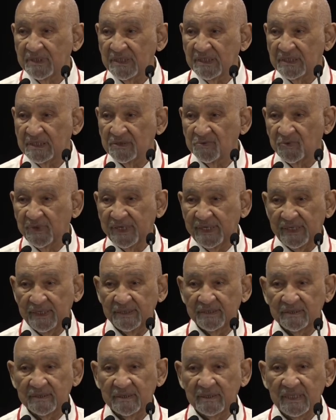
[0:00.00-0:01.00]
these
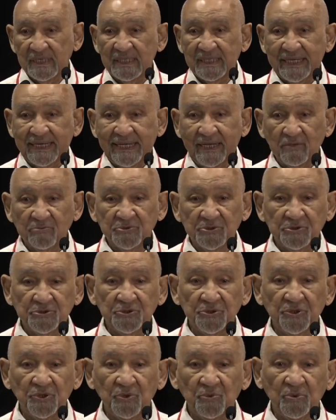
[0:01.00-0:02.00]
ways, and that helps you
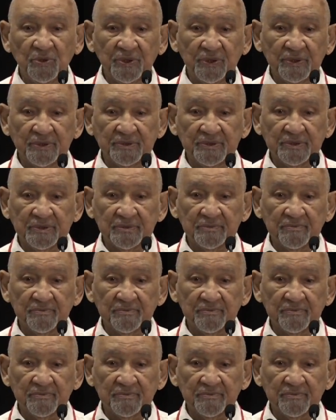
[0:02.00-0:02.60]
to know words.